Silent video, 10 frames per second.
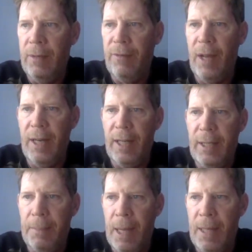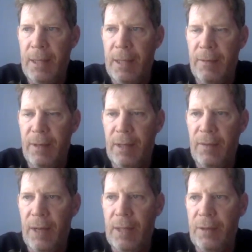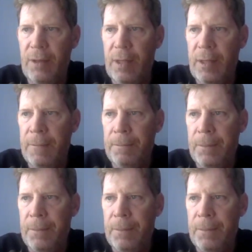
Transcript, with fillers: finite deposits of this phosphorus